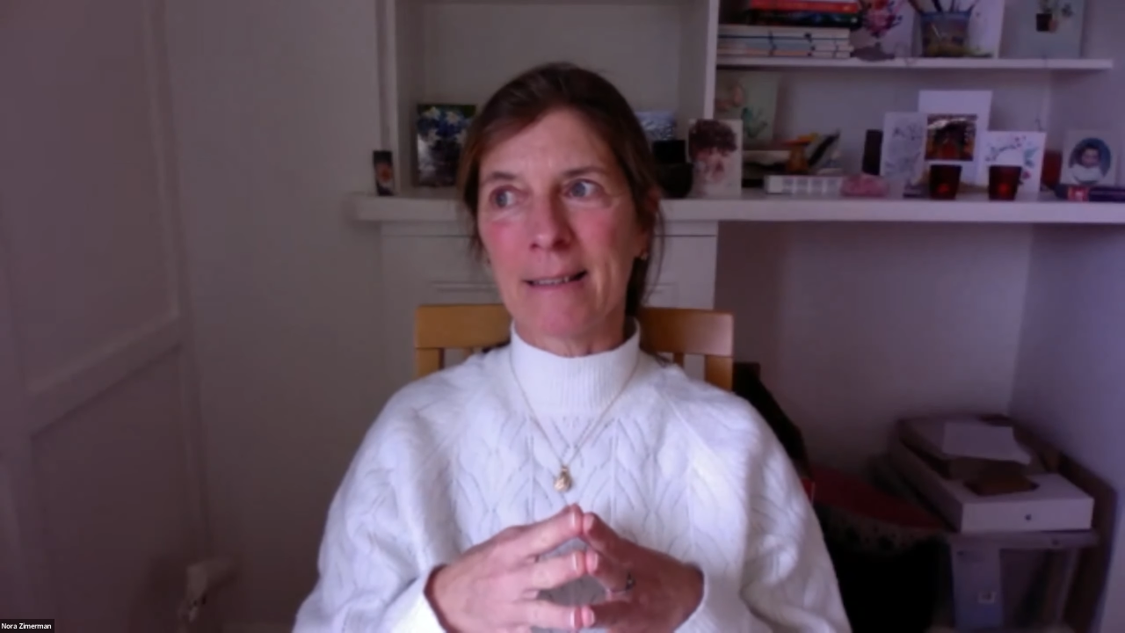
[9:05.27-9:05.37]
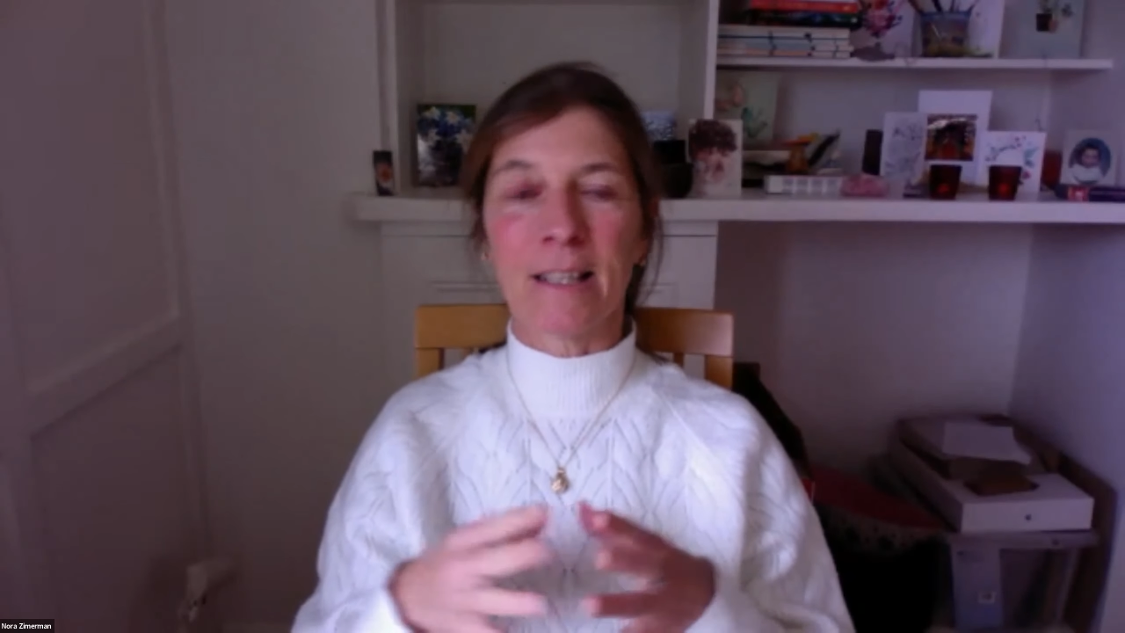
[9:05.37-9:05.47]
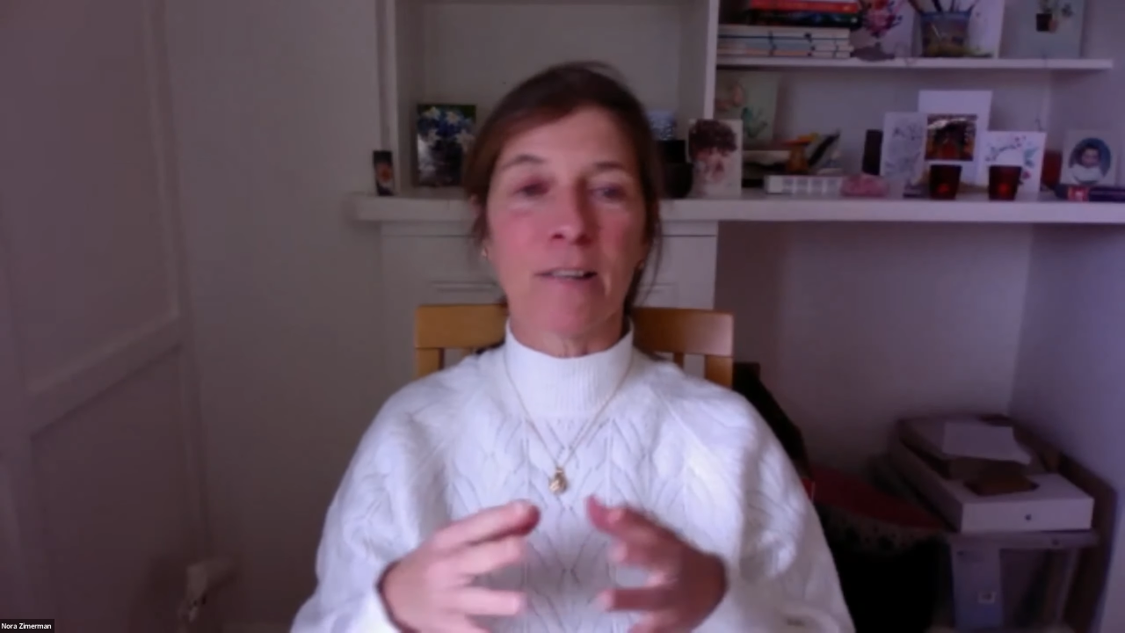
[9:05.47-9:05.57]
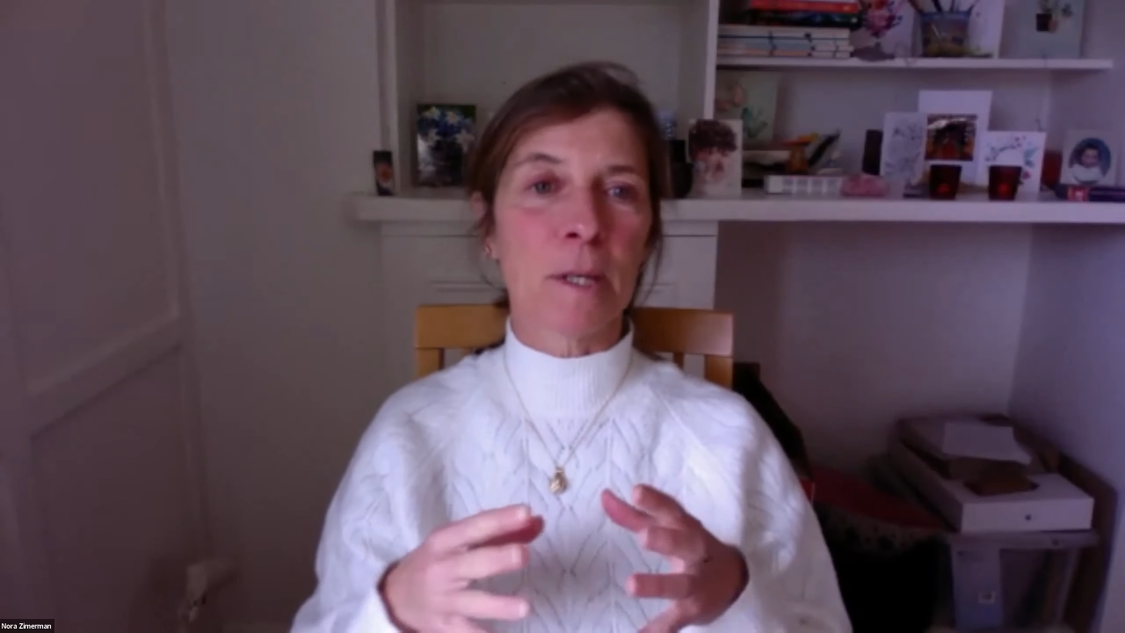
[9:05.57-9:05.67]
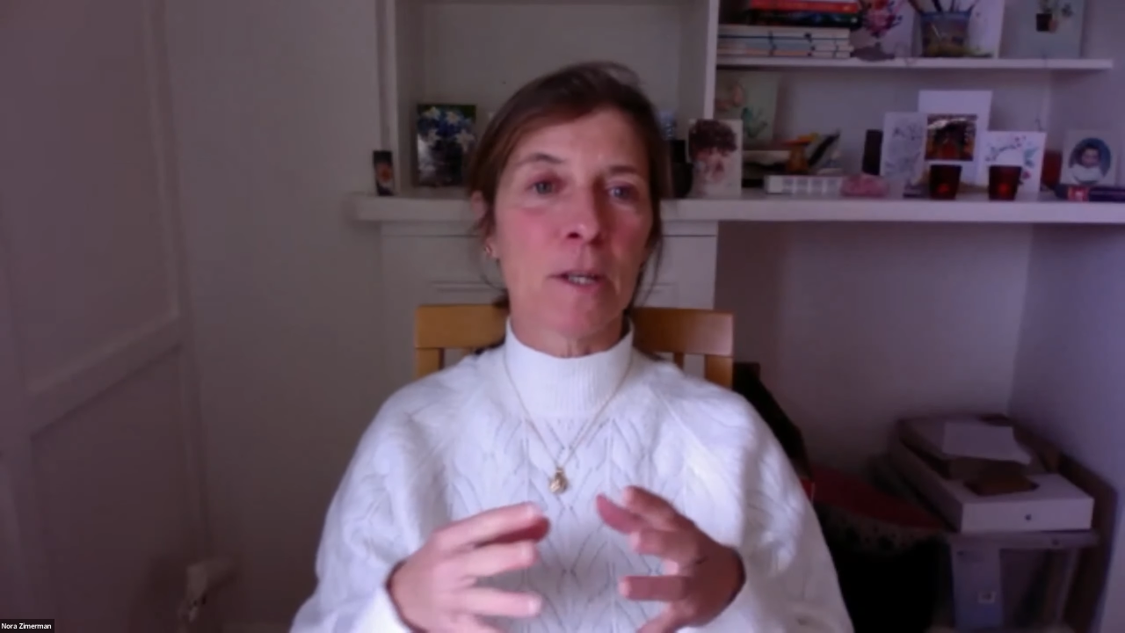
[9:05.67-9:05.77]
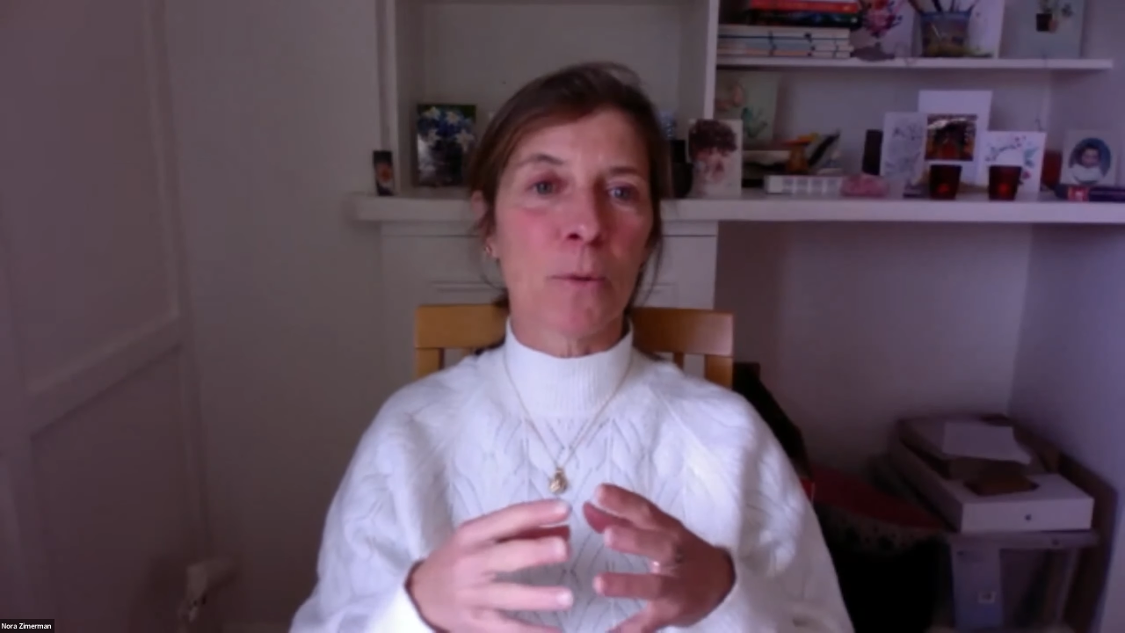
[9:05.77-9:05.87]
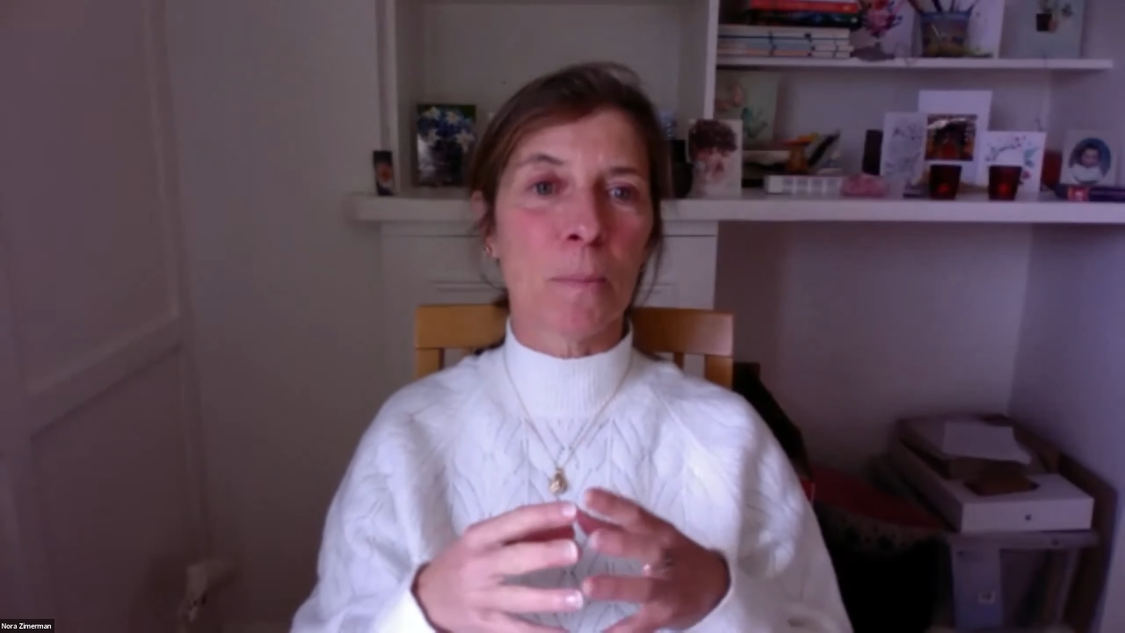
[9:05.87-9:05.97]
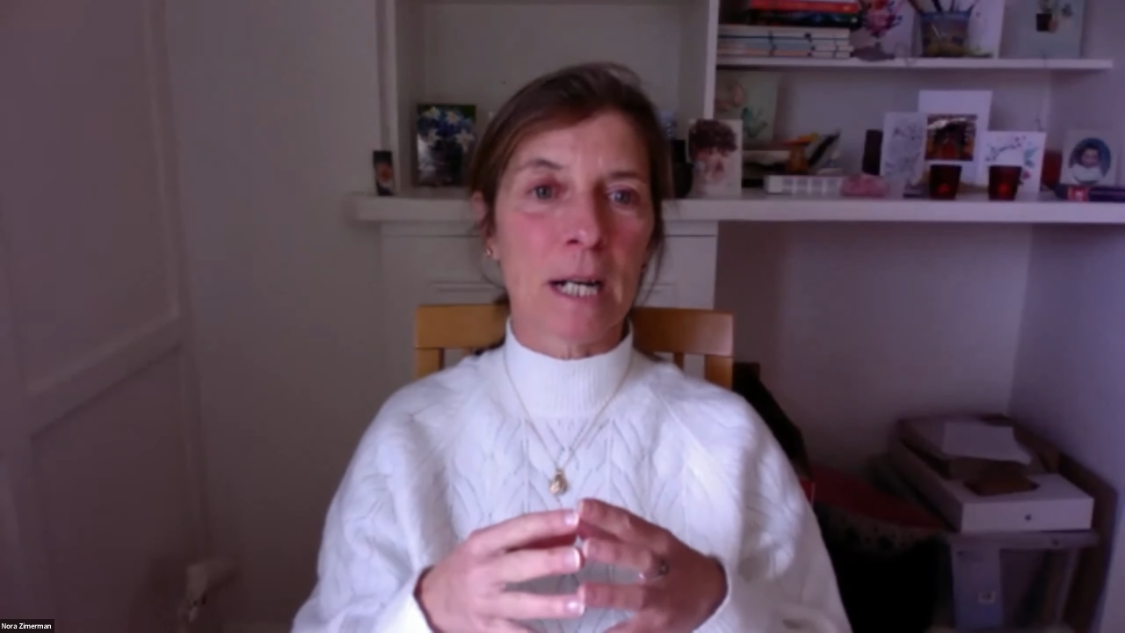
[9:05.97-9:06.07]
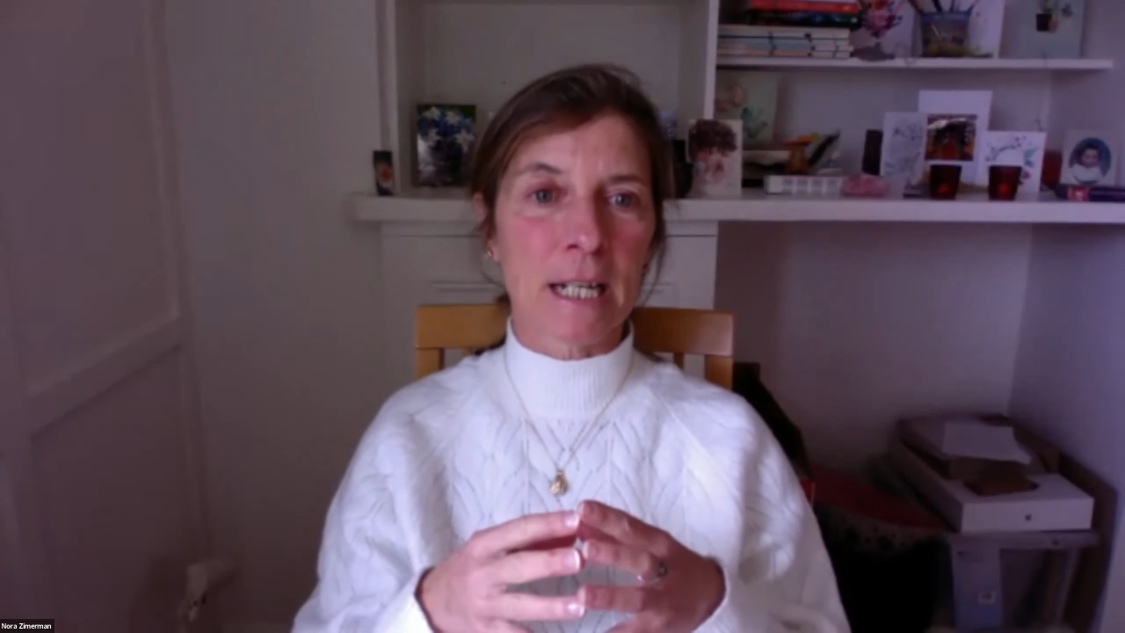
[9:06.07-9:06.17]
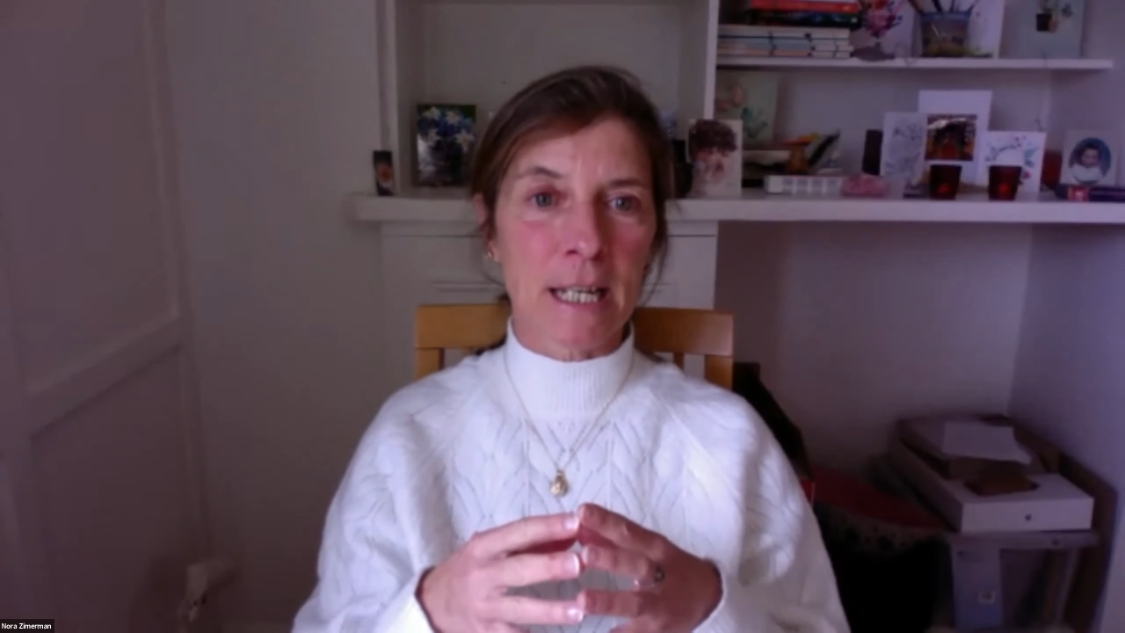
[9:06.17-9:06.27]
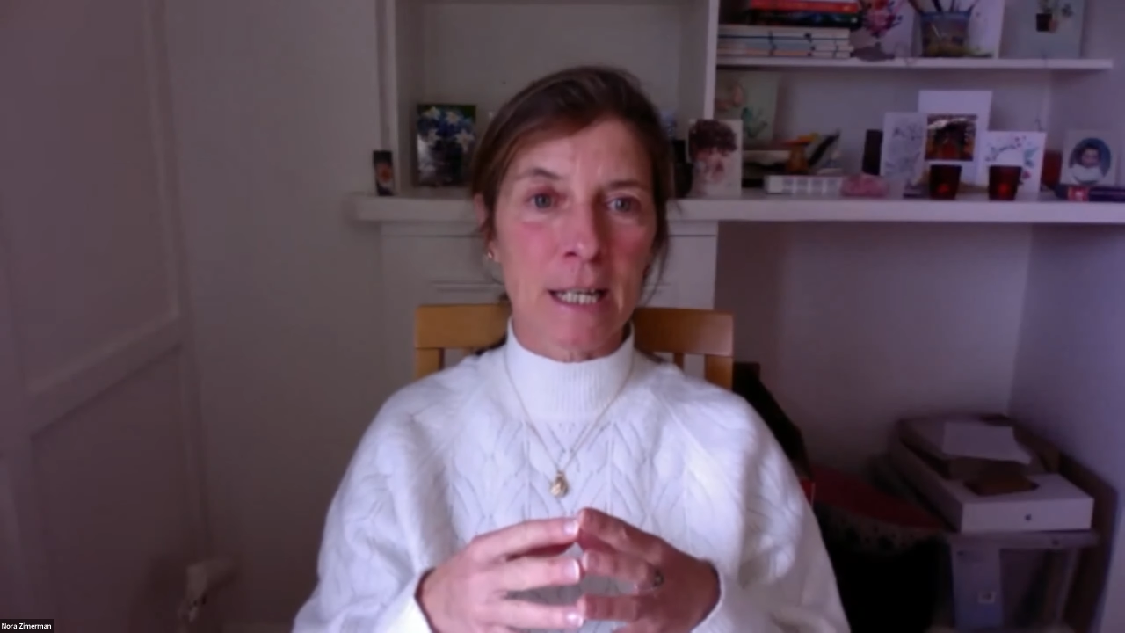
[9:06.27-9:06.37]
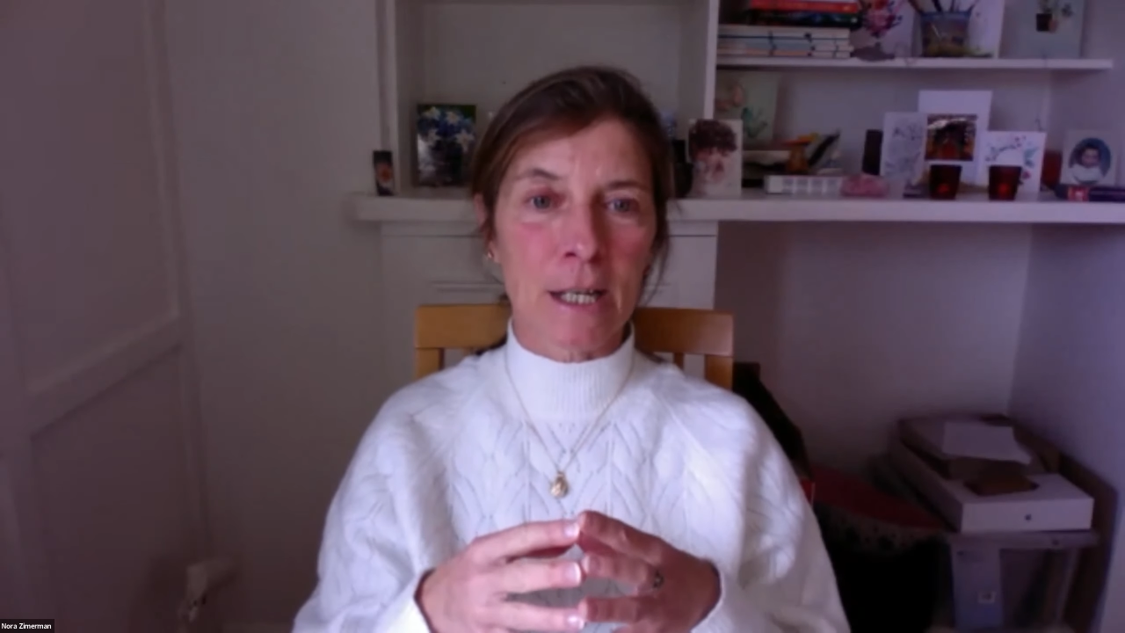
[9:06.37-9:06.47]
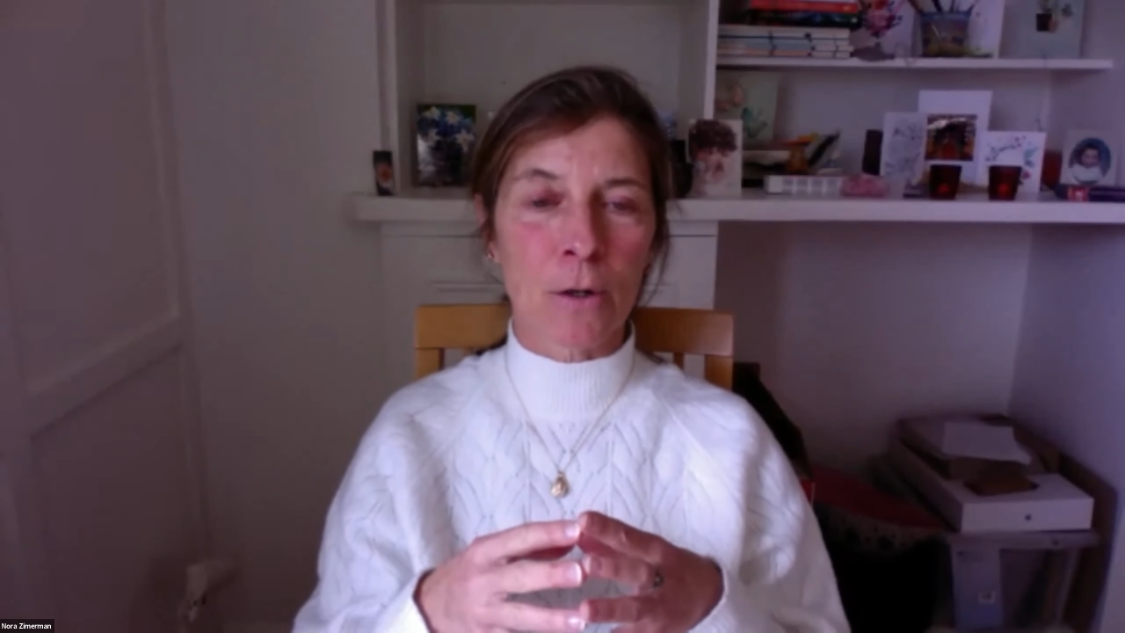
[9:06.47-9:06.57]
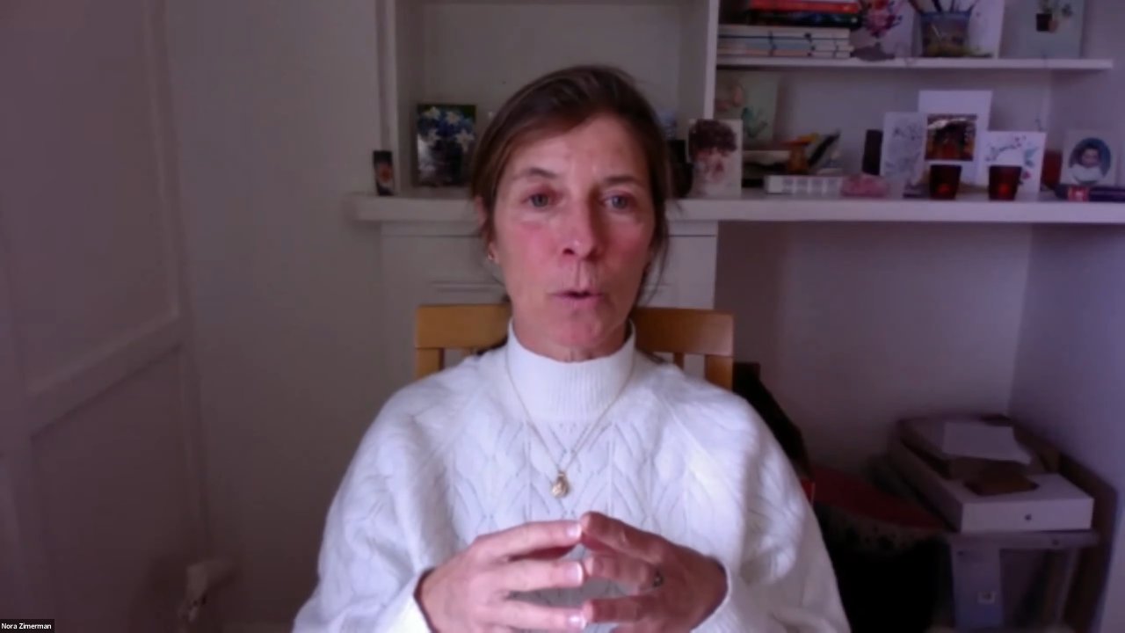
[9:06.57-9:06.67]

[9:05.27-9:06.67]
give me your money